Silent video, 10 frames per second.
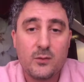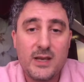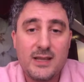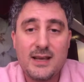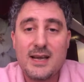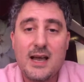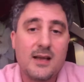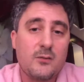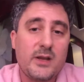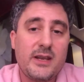We need a
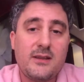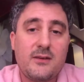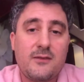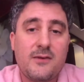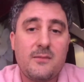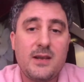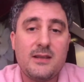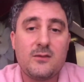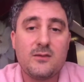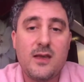hug. We need our family
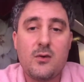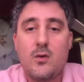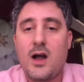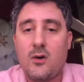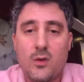to say, wow,